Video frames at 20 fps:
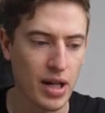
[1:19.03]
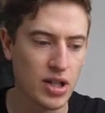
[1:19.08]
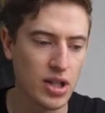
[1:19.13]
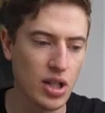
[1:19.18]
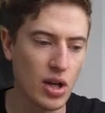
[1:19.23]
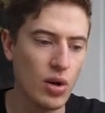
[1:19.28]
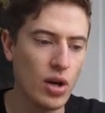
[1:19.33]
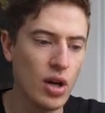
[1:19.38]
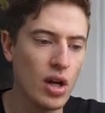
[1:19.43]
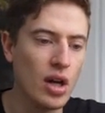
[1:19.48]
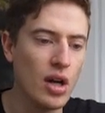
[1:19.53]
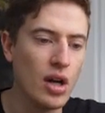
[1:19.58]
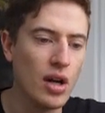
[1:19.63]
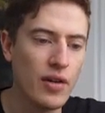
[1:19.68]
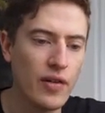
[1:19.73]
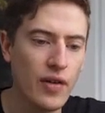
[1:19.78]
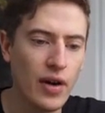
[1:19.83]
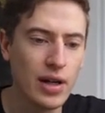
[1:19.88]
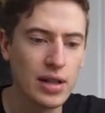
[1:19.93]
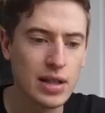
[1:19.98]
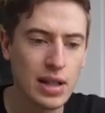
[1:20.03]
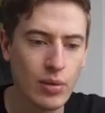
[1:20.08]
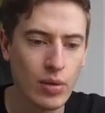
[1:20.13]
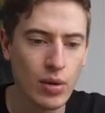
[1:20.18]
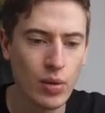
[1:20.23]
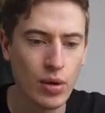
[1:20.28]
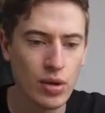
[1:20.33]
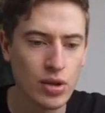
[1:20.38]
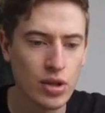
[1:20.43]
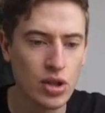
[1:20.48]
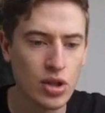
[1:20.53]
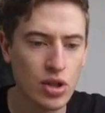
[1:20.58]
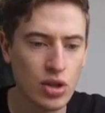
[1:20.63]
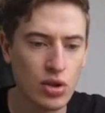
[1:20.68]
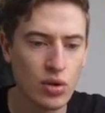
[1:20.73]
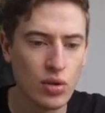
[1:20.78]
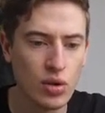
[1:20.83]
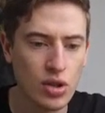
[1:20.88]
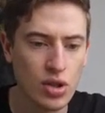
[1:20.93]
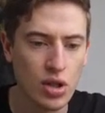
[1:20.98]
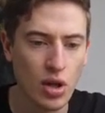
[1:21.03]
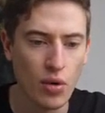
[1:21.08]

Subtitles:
So firstly, we want to do